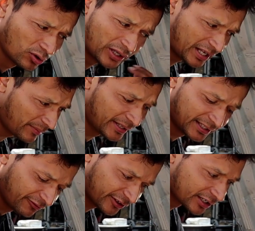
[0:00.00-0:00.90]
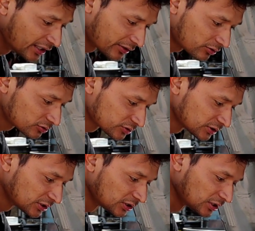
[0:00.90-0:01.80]
all that, many different errors.
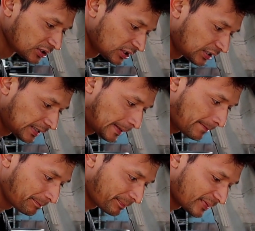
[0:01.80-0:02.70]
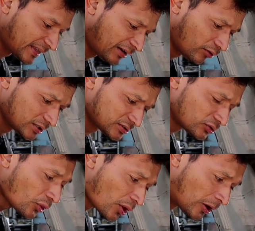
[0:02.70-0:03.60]
Um, there was
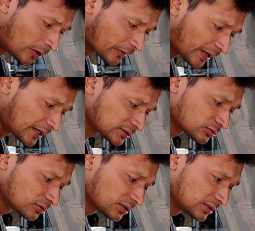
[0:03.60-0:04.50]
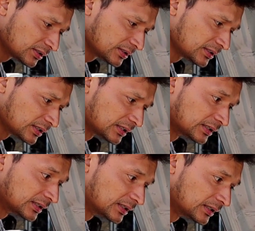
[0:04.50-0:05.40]
not actually,
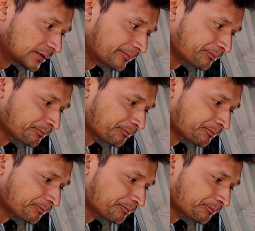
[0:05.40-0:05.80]
uh,